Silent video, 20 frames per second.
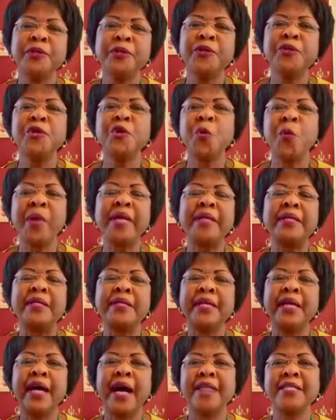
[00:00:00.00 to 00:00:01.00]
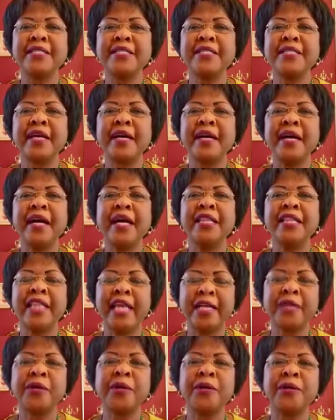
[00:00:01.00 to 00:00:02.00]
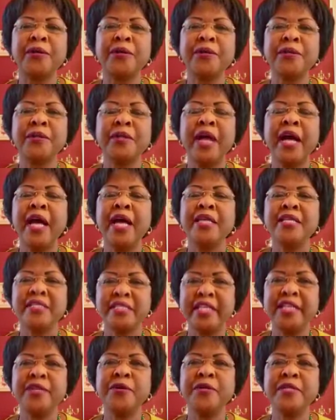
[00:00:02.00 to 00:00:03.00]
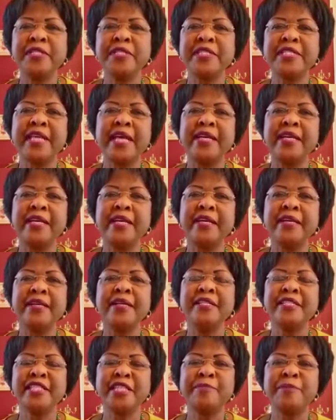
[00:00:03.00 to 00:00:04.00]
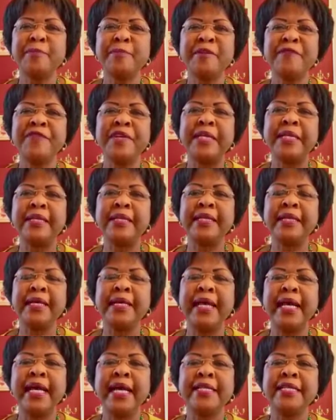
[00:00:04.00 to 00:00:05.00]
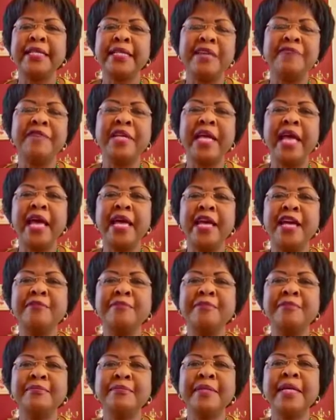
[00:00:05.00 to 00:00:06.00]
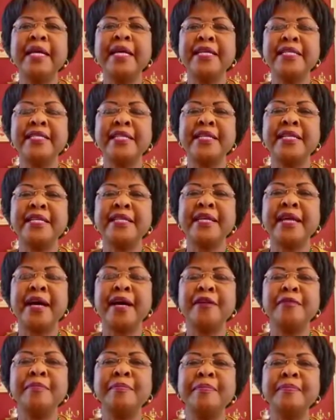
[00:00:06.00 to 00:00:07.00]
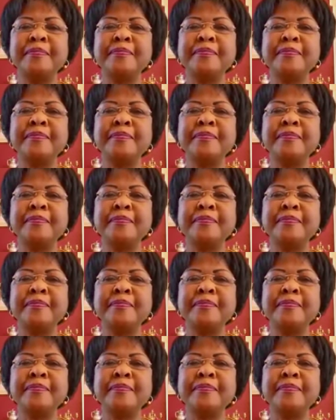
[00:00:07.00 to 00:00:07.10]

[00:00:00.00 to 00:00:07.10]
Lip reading: you will answer that call. See you on Sunday, September 5th at 11 a.m. Eastern Time.